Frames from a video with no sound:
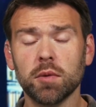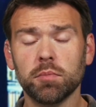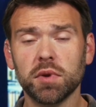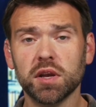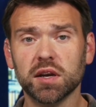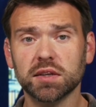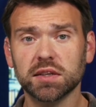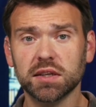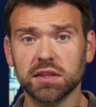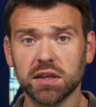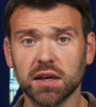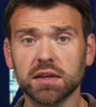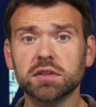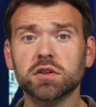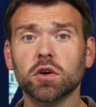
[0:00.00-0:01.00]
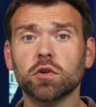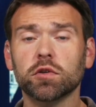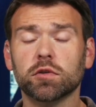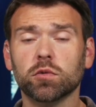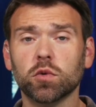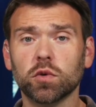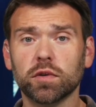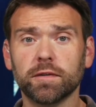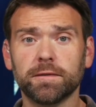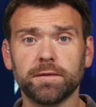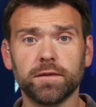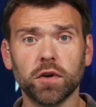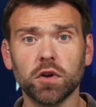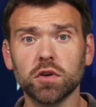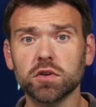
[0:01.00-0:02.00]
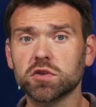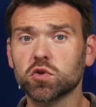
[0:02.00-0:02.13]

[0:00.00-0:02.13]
because it does go through the full